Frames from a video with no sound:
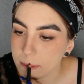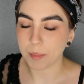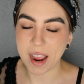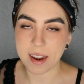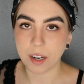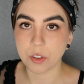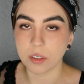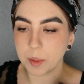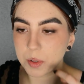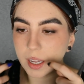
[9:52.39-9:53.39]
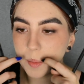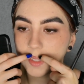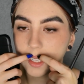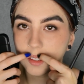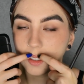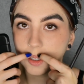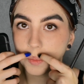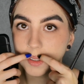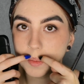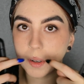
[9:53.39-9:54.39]
My natural lip shape at the
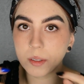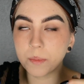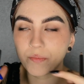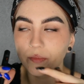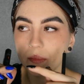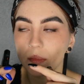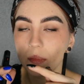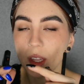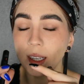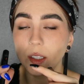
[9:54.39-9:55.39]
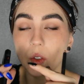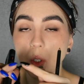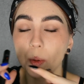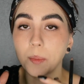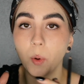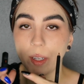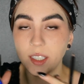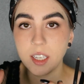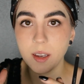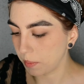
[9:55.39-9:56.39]
Cupid's bow is super
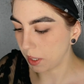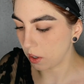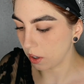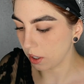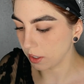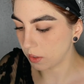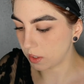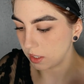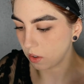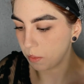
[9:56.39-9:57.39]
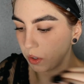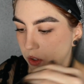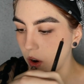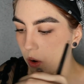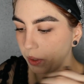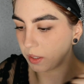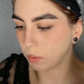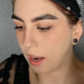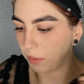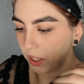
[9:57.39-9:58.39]
pointy, but hers is almost always
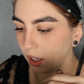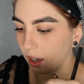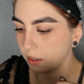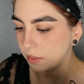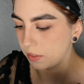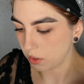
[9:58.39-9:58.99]
rounded off.